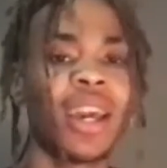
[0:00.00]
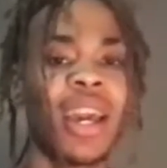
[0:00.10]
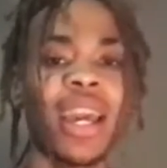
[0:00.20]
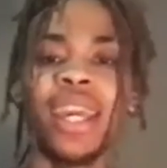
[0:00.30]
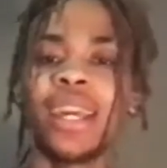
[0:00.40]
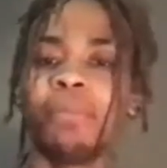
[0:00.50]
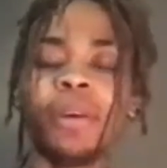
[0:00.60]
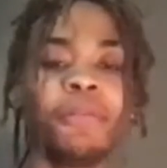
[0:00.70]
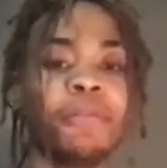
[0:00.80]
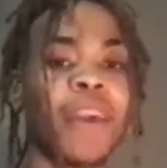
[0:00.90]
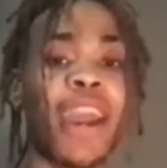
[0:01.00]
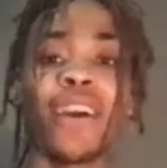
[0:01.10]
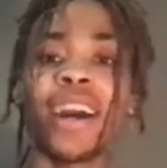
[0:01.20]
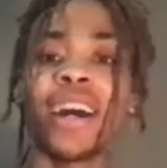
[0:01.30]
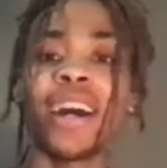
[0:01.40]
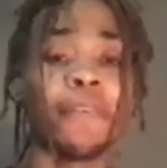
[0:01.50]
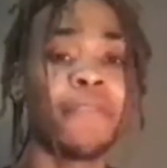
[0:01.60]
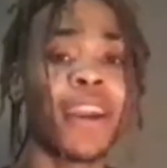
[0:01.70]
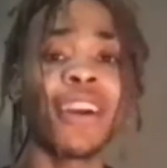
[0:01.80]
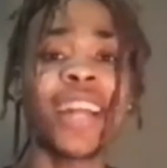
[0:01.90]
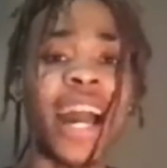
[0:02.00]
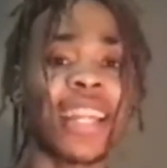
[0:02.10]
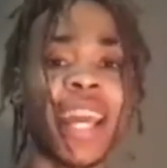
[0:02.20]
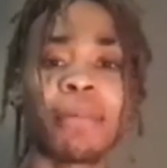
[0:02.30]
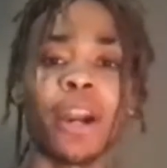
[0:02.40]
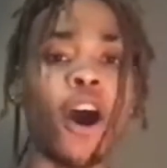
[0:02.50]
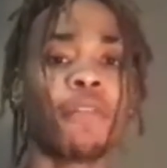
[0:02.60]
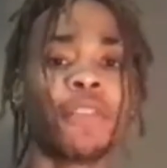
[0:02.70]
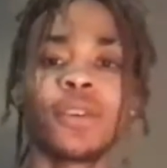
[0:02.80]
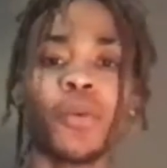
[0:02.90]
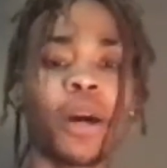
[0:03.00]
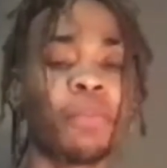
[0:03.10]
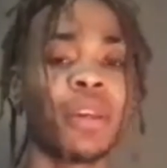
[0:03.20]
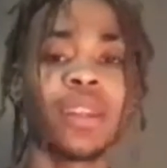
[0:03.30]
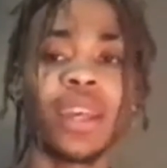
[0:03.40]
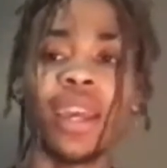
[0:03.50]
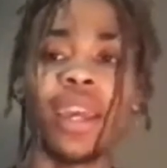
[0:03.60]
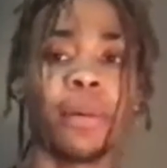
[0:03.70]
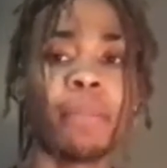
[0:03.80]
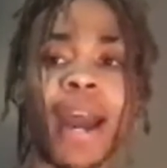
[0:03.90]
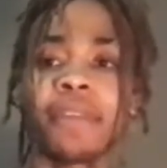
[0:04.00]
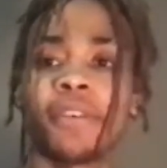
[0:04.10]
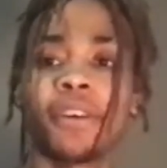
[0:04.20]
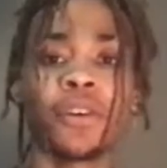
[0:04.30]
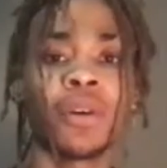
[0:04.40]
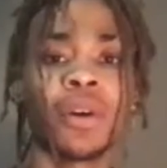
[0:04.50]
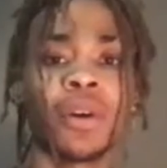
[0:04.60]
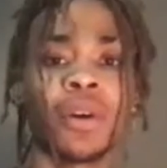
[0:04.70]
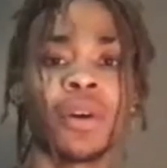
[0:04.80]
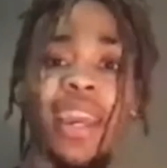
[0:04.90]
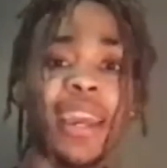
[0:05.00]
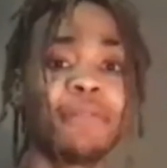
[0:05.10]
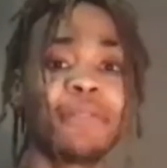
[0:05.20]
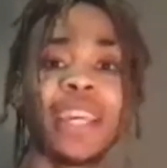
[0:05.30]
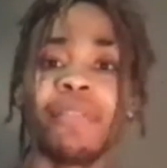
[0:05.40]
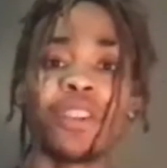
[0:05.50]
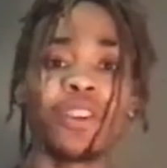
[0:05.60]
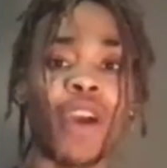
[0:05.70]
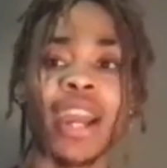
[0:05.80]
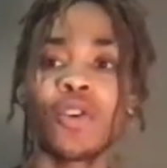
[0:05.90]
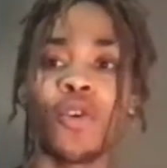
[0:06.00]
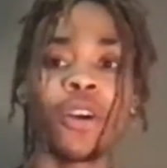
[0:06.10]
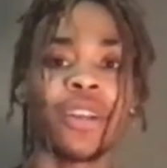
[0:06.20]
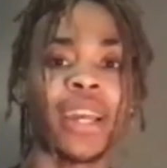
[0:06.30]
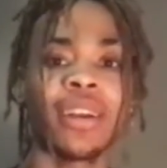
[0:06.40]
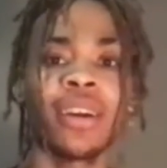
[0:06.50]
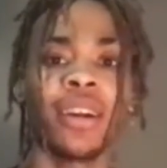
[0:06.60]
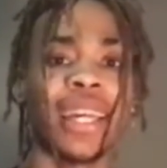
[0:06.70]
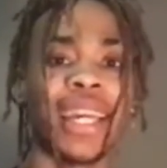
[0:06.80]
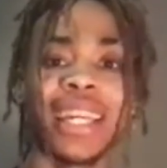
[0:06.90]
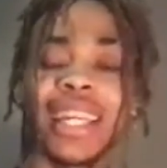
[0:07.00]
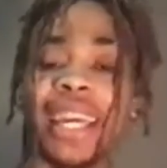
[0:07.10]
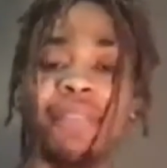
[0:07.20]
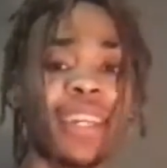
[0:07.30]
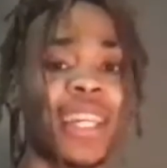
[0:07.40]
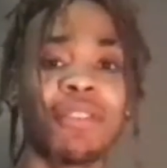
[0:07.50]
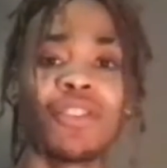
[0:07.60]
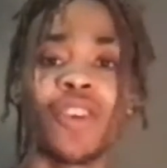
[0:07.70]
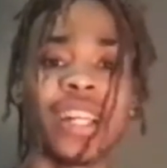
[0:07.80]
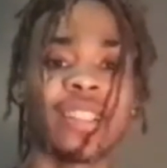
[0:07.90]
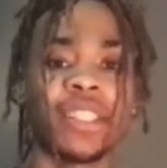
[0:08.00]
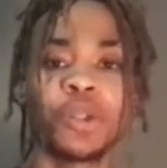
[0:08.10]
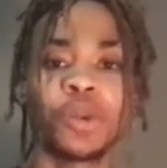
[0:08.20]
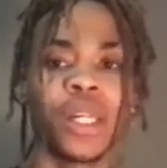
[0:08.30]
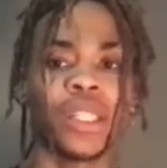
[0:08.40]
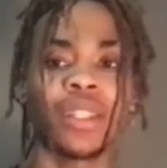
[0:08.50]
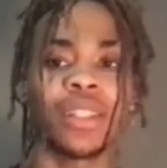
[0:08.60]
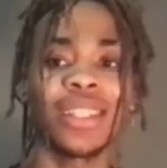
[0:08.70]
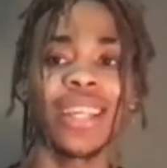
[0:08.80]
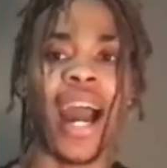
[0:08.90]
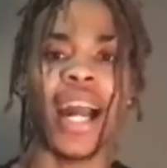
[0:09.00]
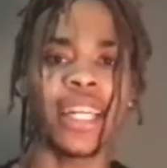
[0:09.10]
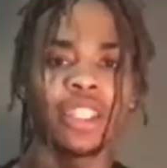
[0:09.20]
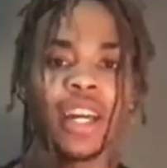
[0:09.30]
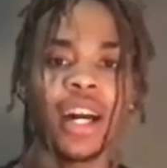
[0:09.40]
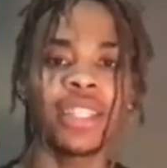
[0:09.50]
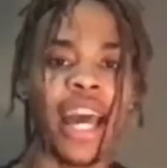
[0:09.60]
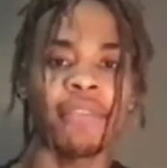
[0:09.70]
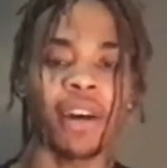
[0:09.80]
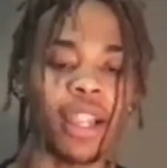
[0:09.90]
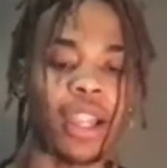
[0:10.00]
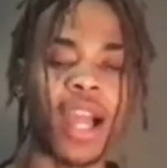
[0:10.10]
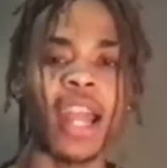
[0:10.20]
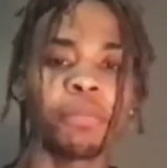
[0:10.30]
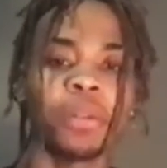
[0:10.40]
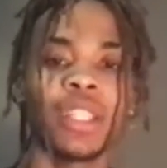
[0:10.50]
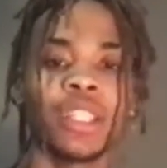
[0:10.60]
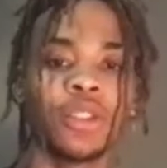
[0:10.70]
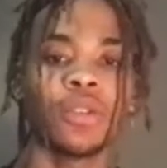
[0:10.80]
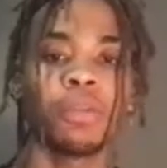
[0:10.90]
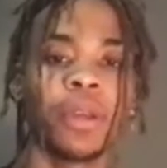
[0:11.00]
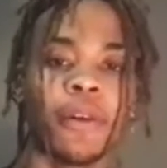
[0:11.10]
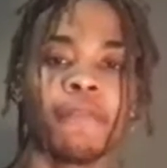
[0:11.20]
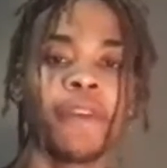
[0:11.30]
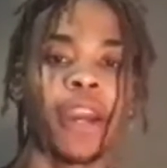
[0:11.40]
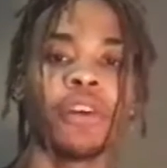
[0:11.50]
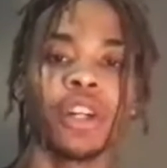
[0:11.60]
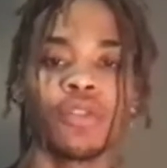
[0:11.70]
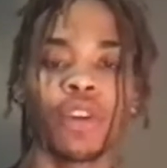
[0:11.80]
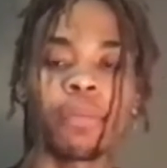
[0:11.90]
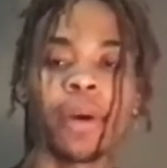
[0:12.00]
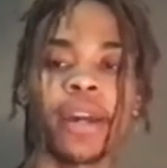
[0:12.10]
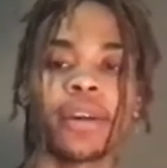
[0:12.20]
he can be a very dynamic offensive weapon in the backfield if given the right coordinator, if given the right situation. This guy does have a lot of potential to be a very good running back.